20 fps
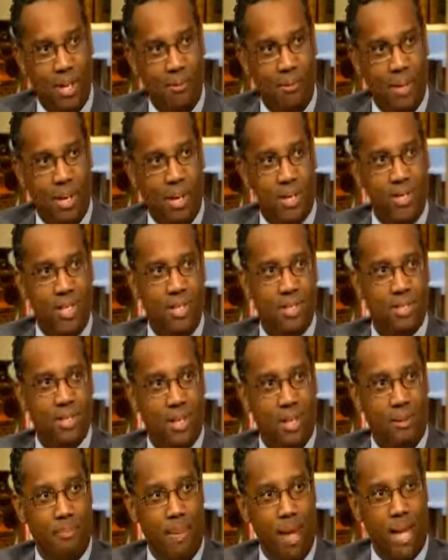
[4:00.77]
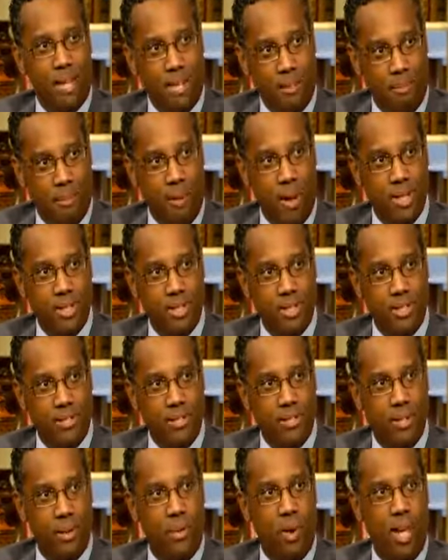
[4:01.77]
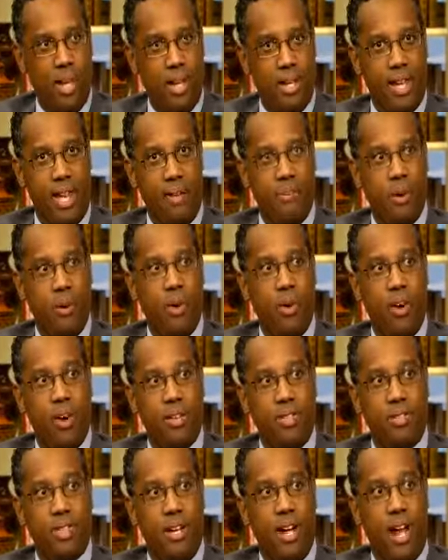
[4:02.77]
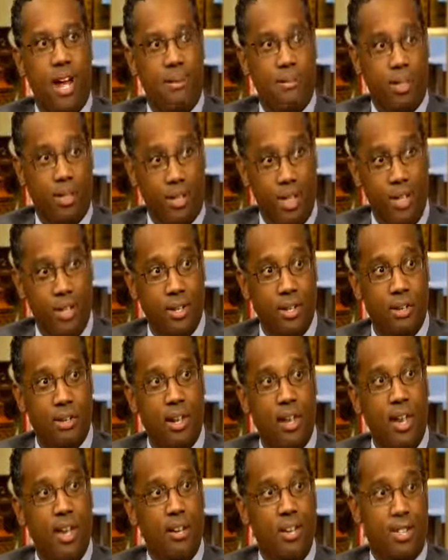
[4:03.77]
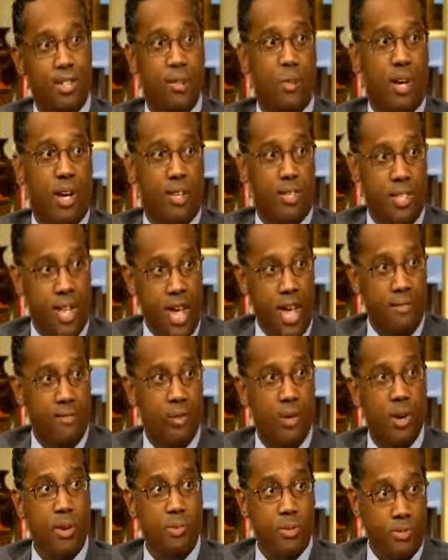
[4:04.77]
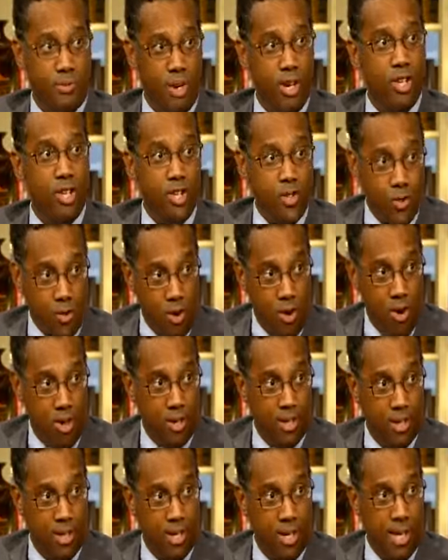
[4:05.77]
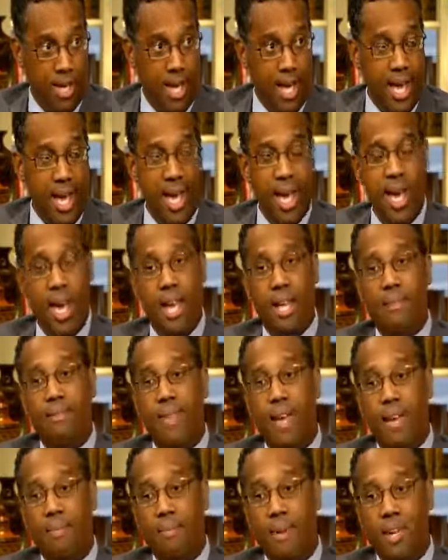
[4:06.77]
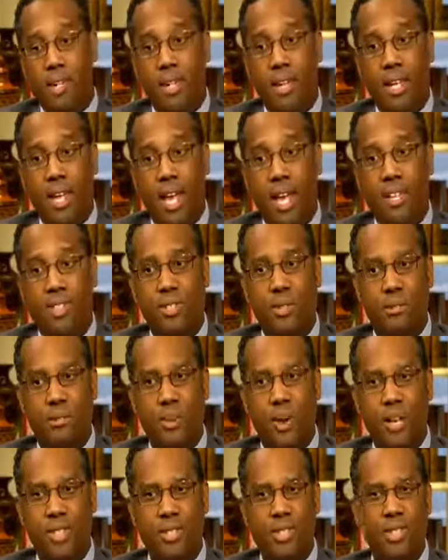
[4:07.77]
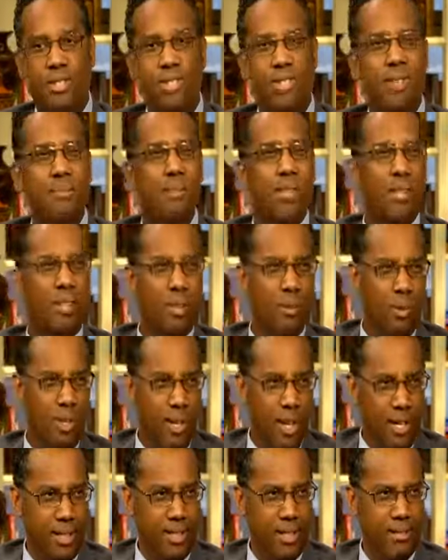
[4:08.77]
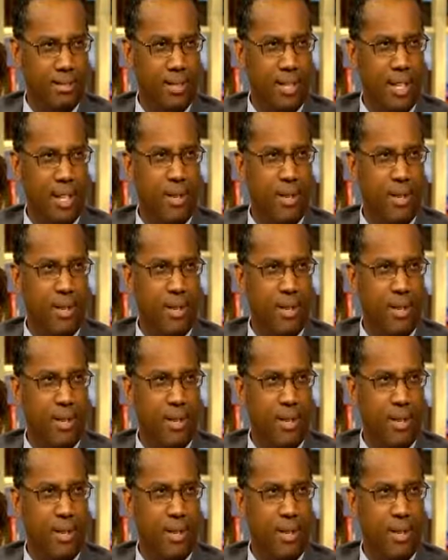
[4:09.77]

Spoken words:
Because he's a commanding presence, the way he came across that I'm a leader, this is what I stand for, he was very strong. And that being the case, the president seemed a little reluctant.